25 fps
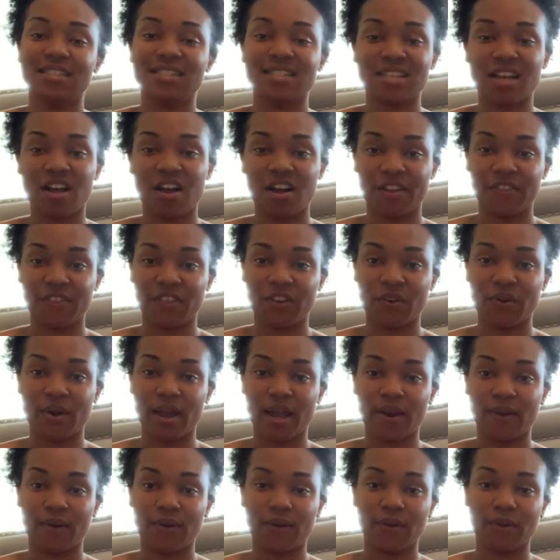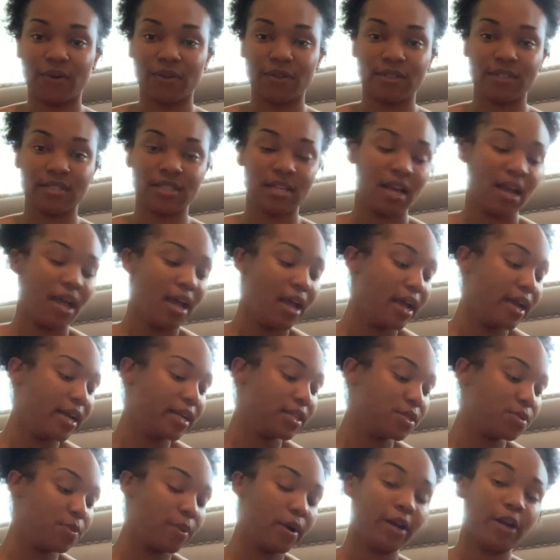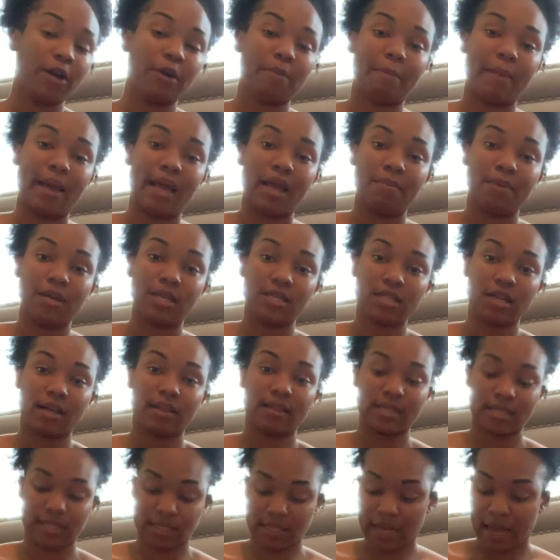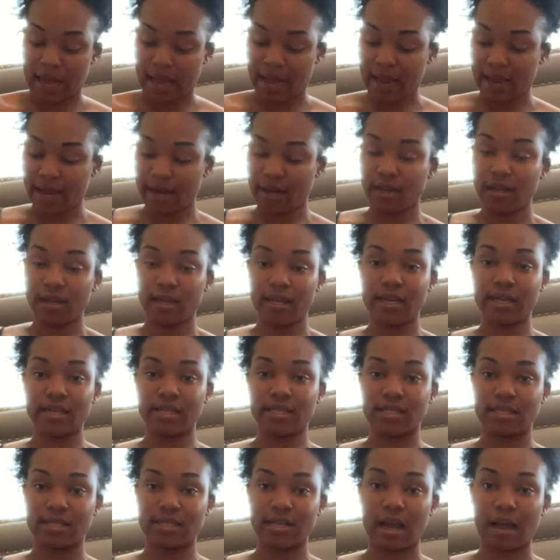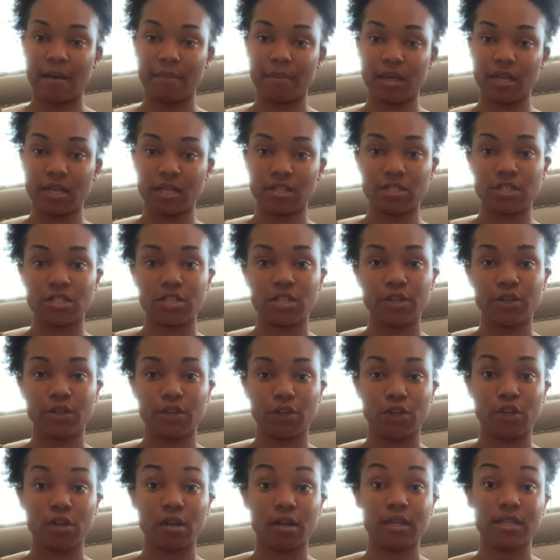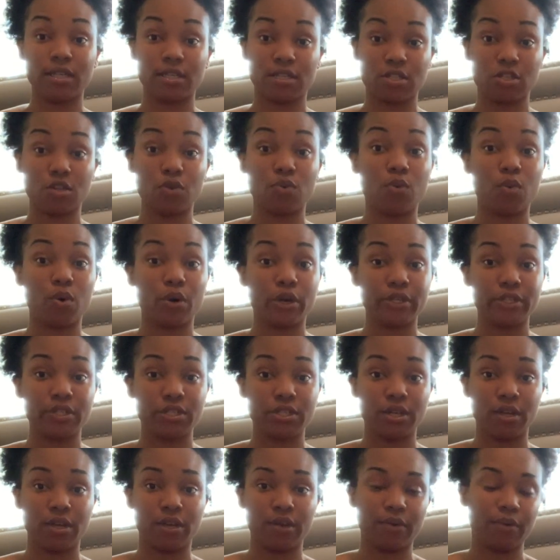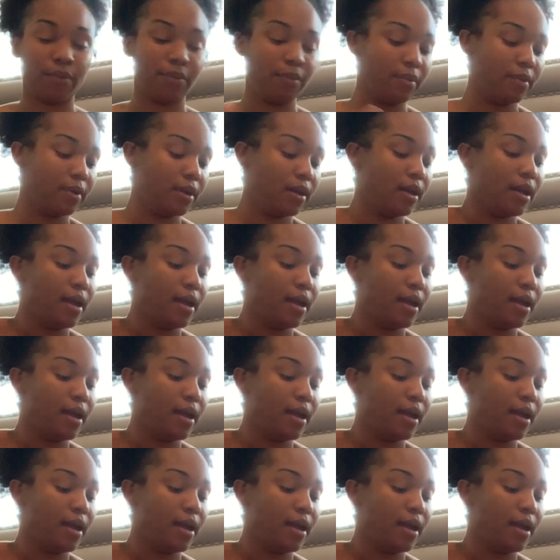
is called the cradle hold. It's where your baby is on the side, his tummy is towards you,